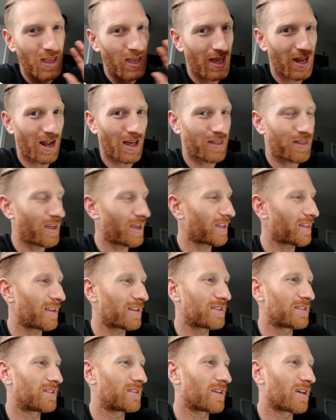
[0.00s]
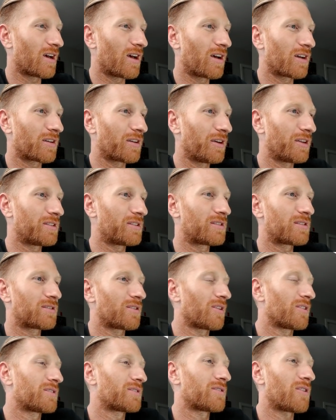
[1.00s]
And I think this is a good
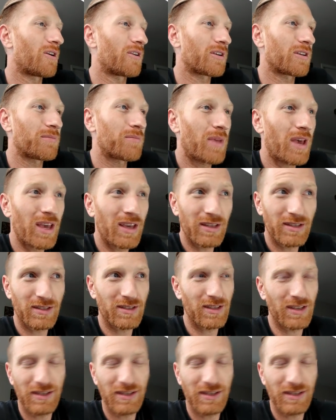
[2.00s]
starting base.